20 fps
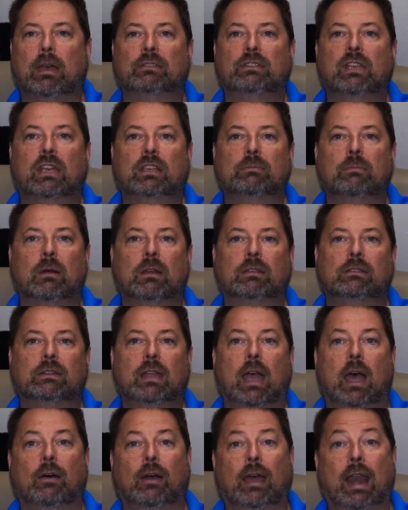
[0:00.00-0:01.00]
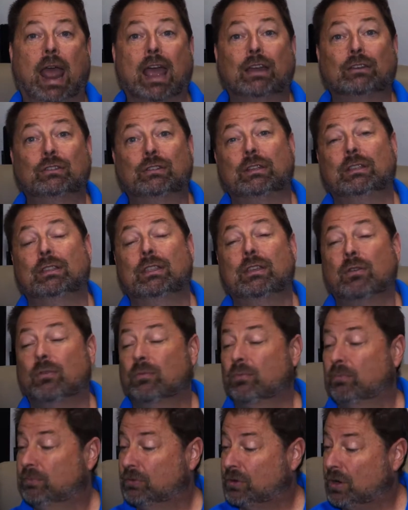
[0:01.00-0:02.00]
6 months now, and actually they're
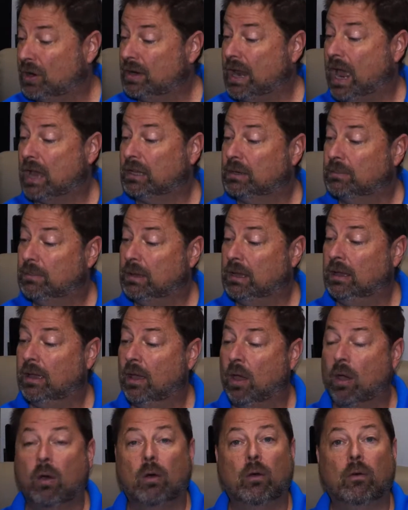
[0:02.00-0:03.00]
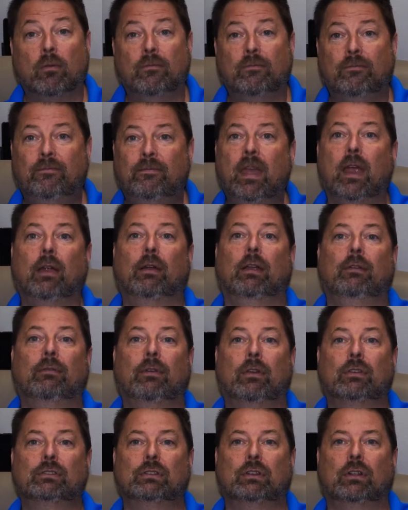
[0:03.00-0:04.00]
turned out to be very
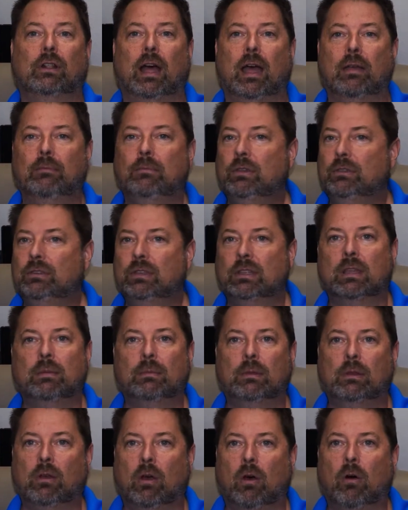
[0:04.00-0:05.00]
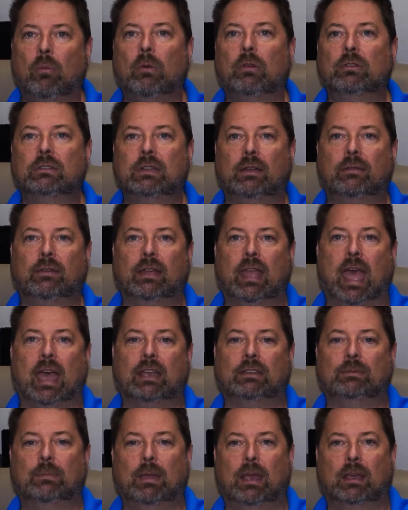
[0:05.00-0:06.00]
versatile. I'm using them in almost every
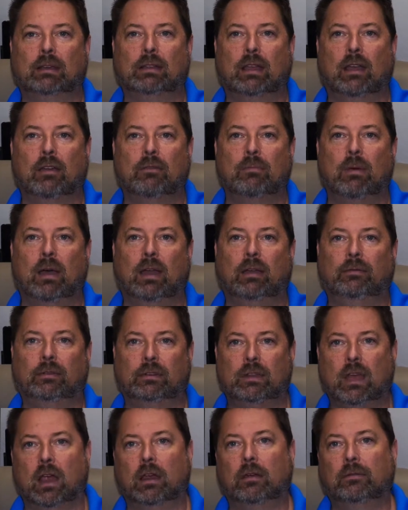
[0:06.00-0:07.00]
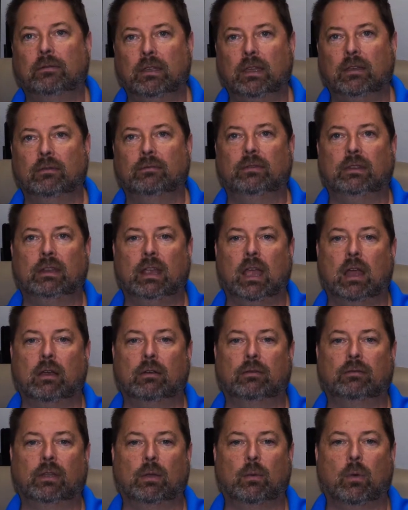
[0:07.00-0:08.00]
aspect of my photography and
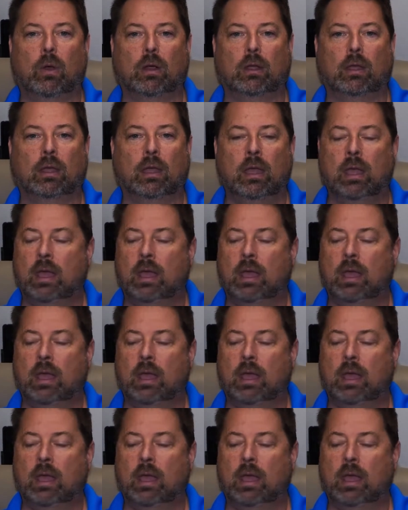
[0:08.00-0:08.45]
videography work.